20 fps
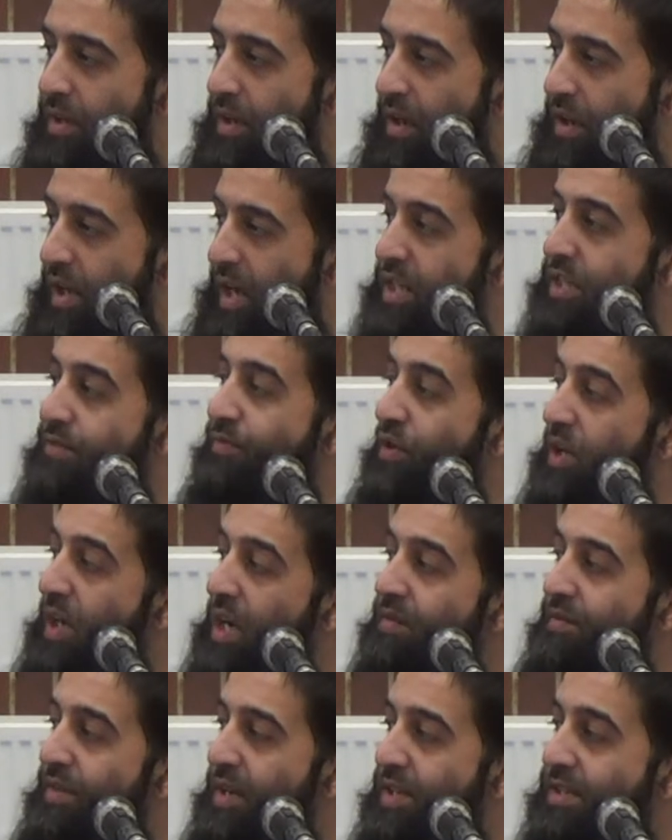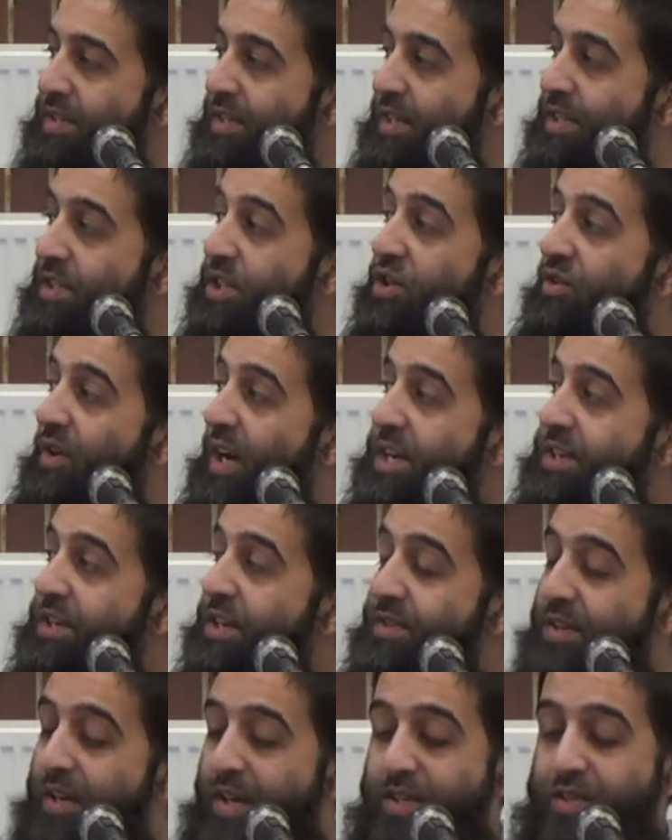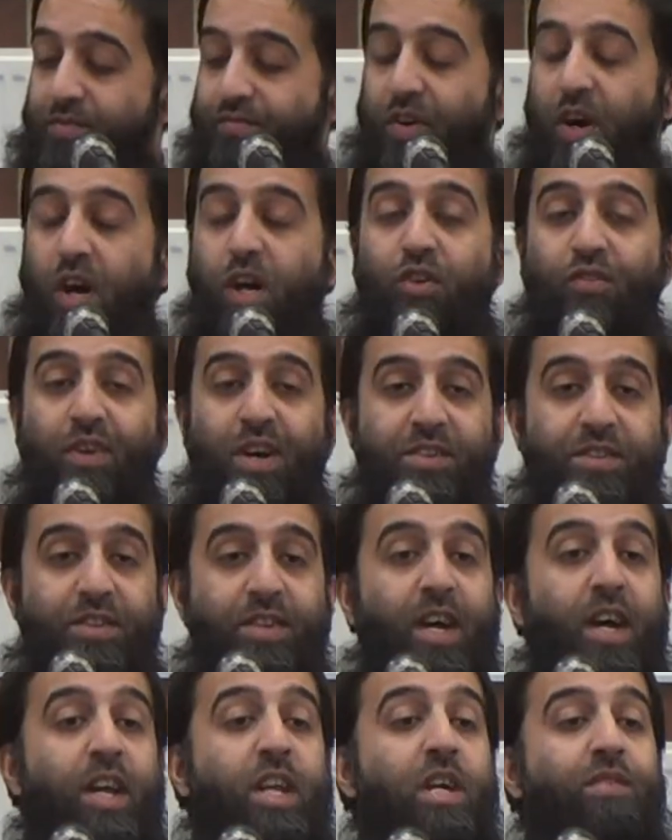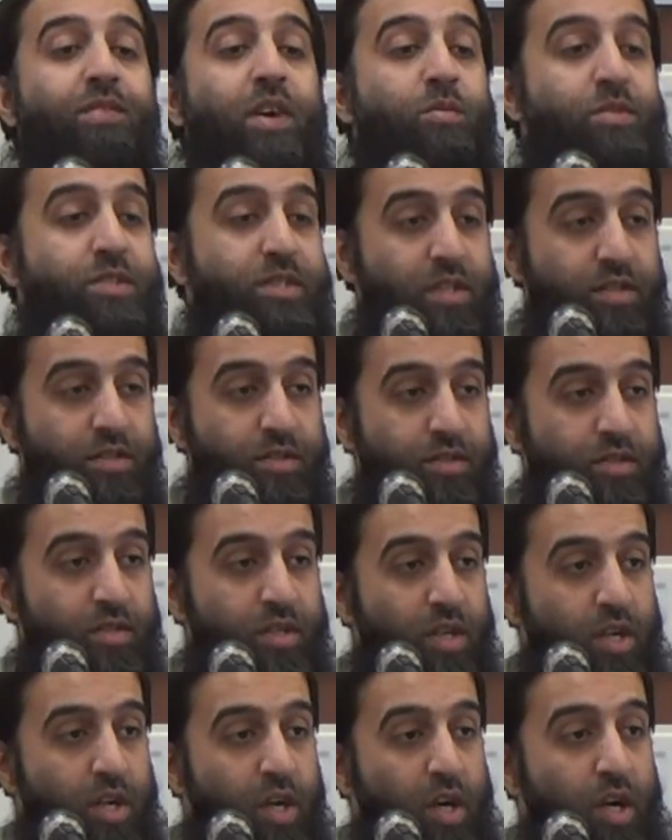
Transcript: Allah's forgiveness is greater than, is far greater than any of our sins.